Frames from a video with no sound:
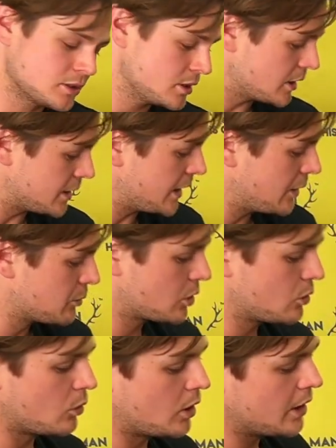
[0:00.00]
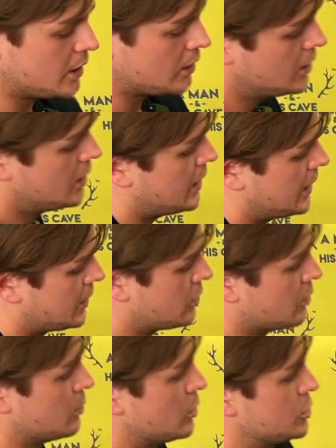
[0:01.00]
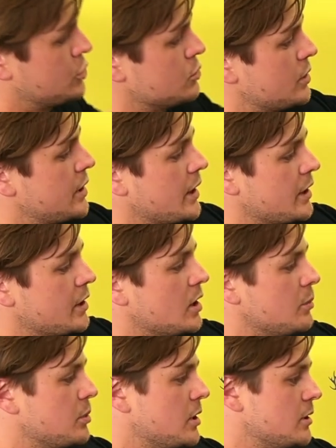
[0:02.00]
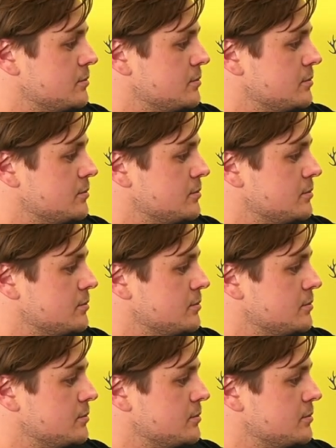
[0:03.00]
and they require a commercial keg coupler.